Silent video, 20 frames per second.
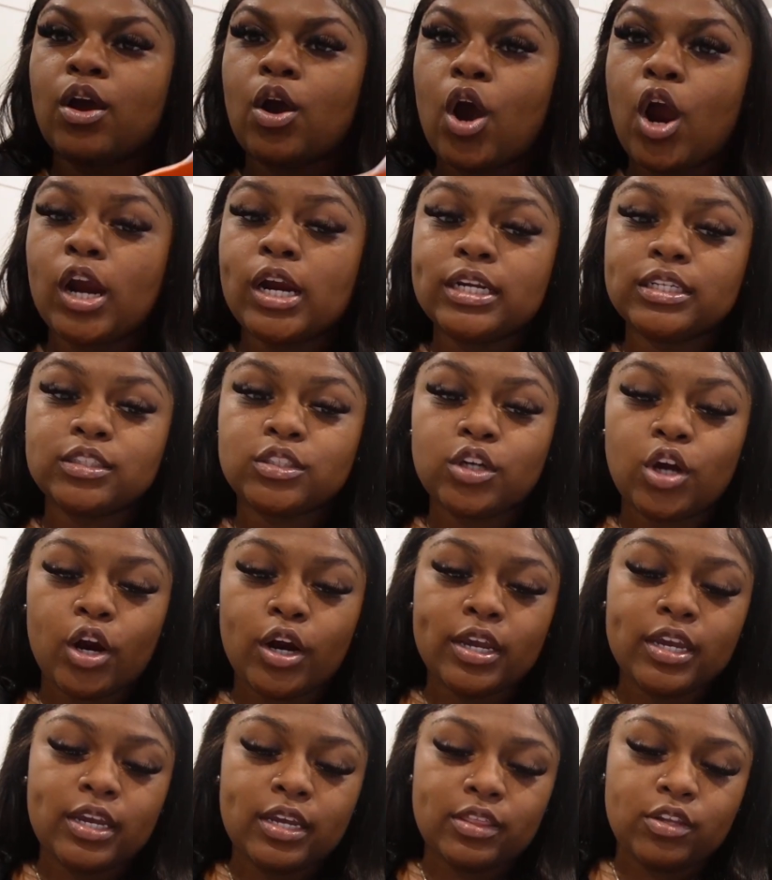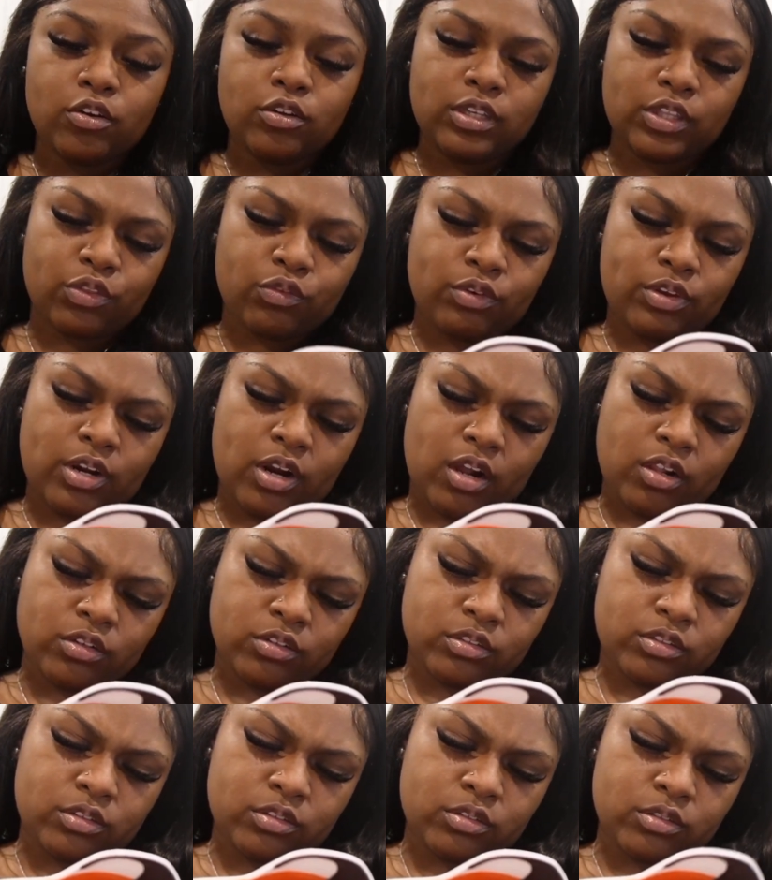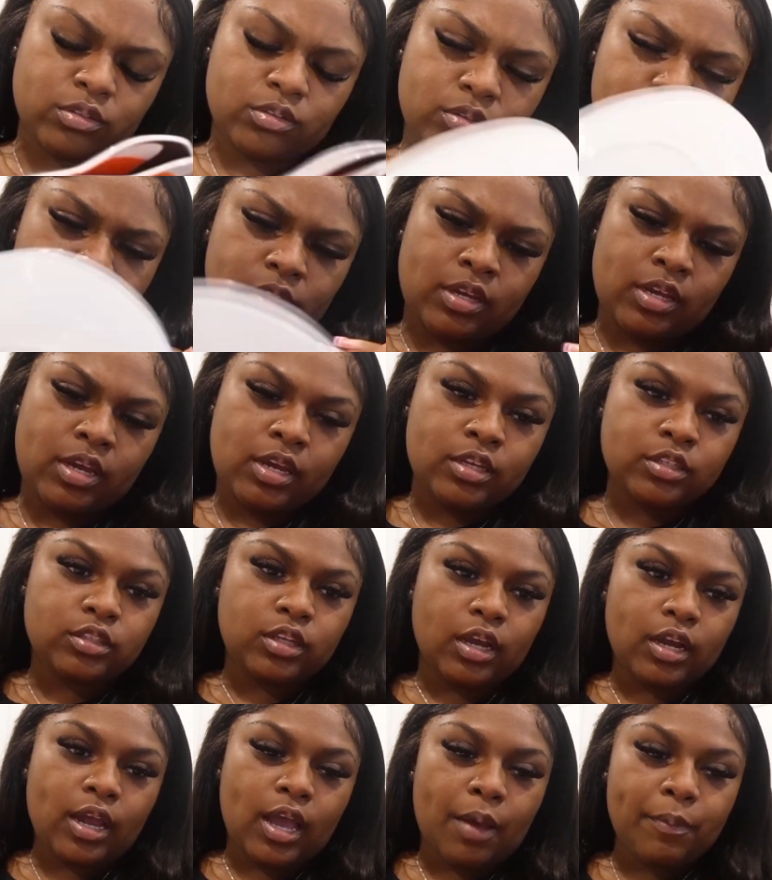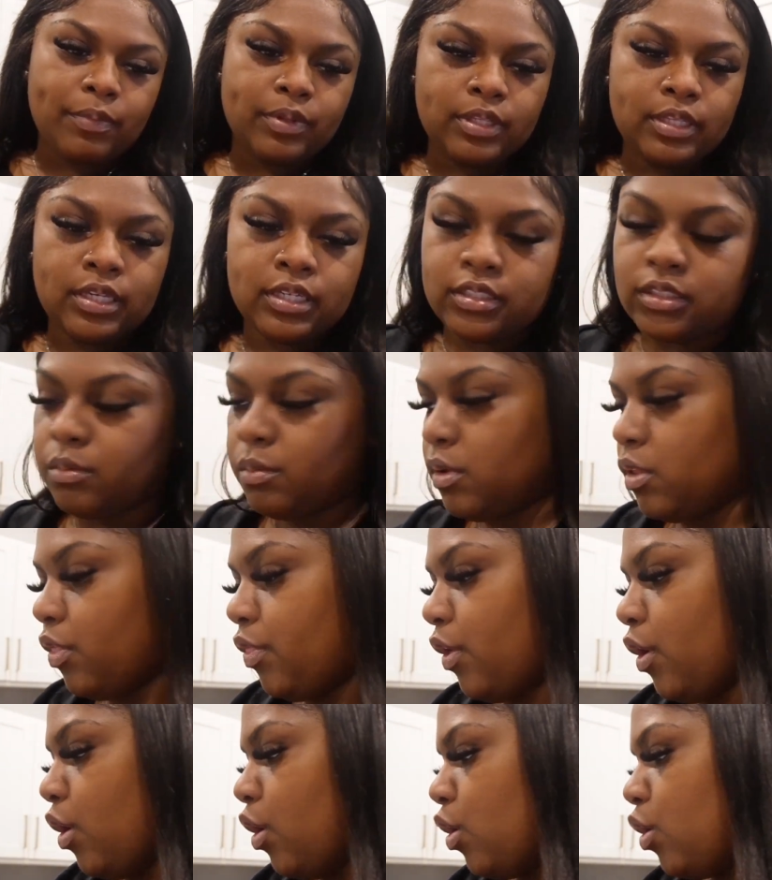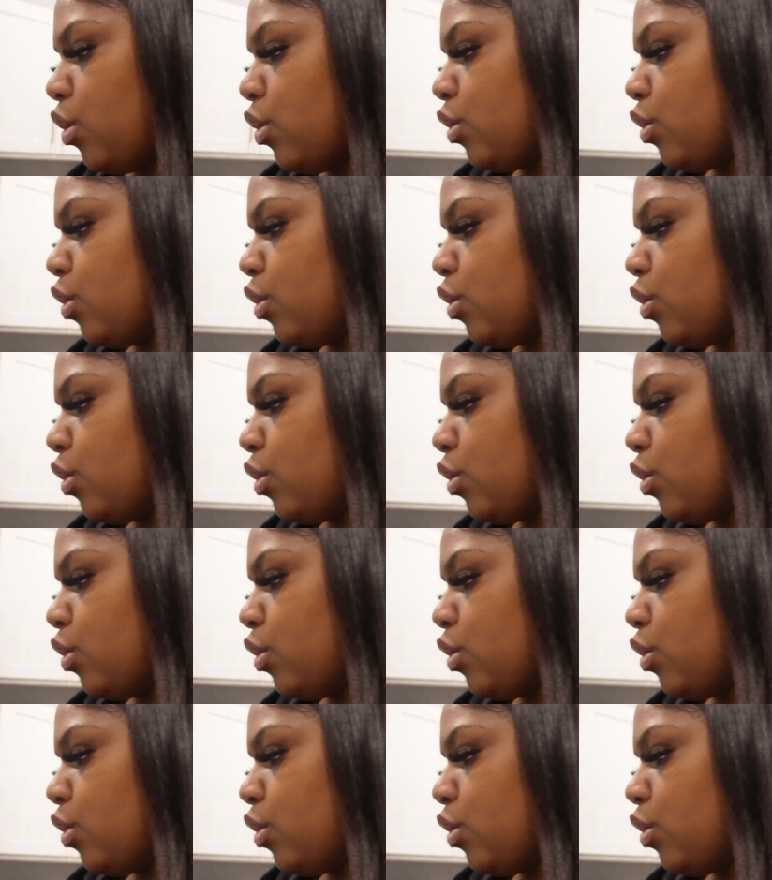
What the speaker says: are in Target. They're only $3 too. I got Malia some of those.